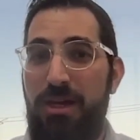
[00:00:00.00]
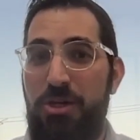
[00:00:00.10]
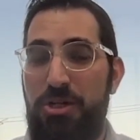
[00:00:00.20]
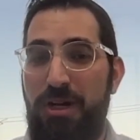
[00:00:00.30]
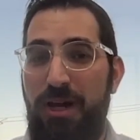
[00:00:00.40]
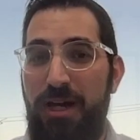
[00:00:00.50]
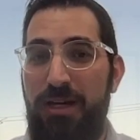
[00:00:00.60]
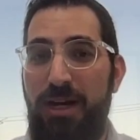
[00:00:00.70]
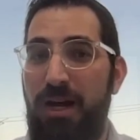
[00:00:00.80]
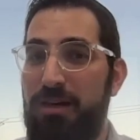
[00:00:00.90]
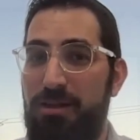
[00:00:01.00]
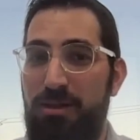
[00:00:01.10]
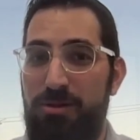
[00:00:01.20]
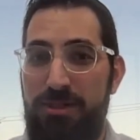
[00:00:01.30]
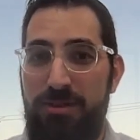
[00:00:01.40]
should I not
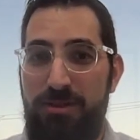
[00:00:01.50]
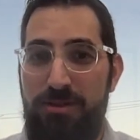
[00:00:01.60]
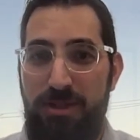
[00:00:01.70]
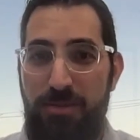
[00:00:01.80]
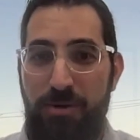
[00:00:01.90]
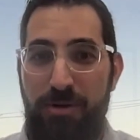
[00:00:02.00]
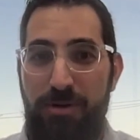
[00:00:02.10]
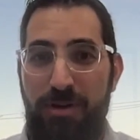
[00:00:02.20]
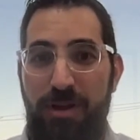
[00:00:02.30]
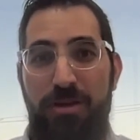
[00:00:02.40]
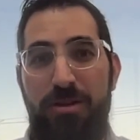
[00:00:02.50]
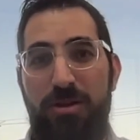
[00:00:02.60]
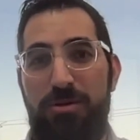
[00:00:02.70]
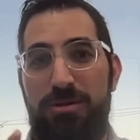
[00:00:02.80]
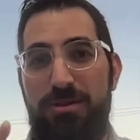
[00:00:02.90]
close in December and
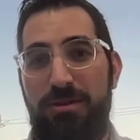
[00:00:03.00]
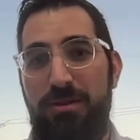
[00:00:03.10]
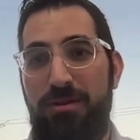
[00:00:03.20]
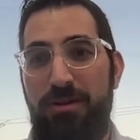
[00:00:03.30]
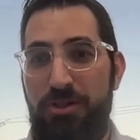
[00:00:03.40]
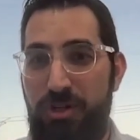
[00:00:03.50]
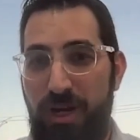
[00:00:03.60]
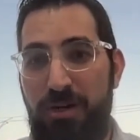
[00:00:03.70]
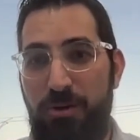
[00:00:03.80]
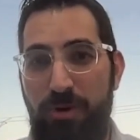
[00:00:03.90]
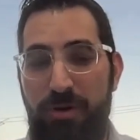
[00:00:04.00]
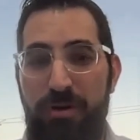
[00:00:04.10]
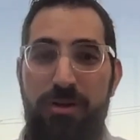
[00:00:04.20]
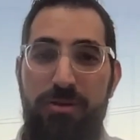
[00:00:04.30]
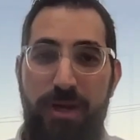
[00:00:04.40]
close in
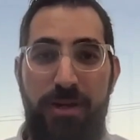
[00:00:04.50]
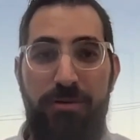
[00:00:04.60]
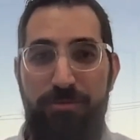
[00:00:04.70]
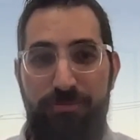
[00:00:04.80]
January and,